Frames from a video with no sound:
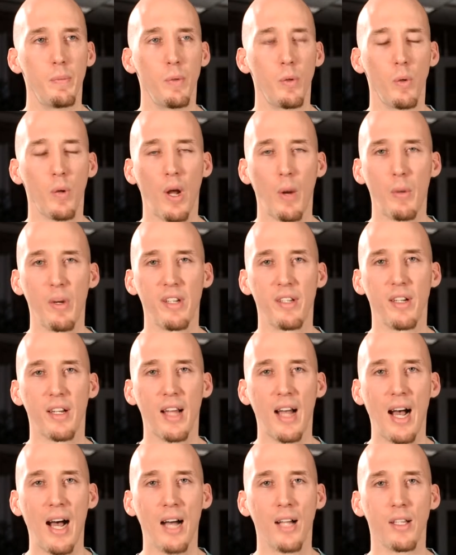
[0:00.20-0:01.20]
But when I went to
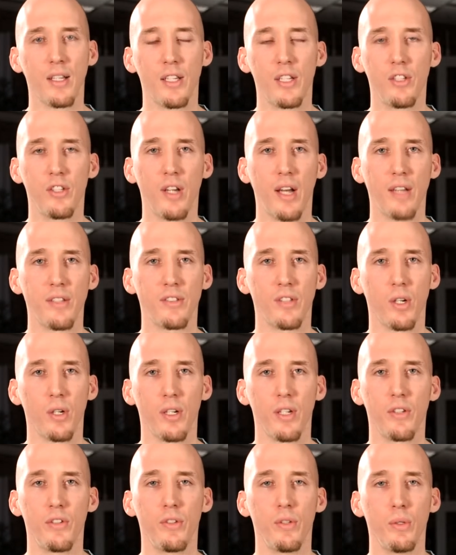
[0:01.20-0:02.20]
college, I
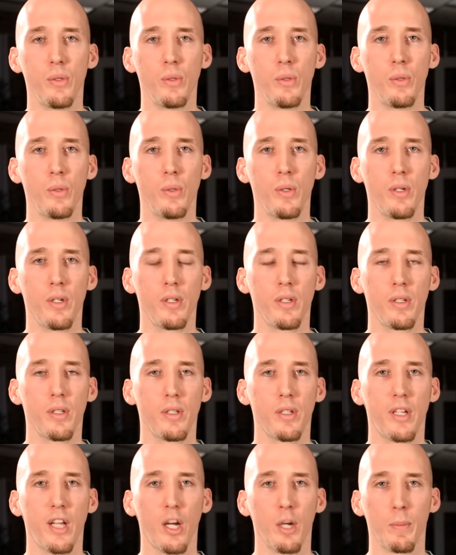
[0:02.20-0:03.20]
started to
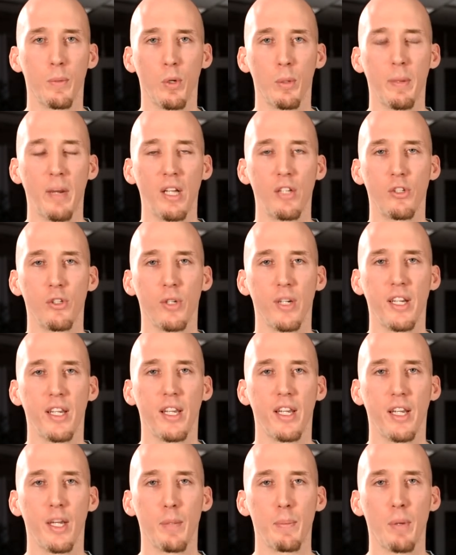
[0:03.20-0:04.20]
care more about
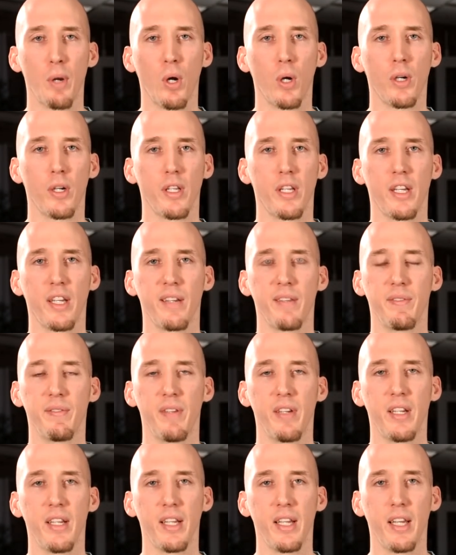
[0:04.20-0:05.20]
drinking and partying and
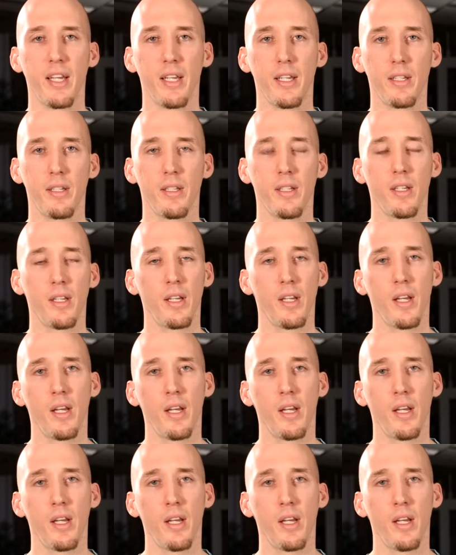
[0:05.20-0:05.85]
fitting in,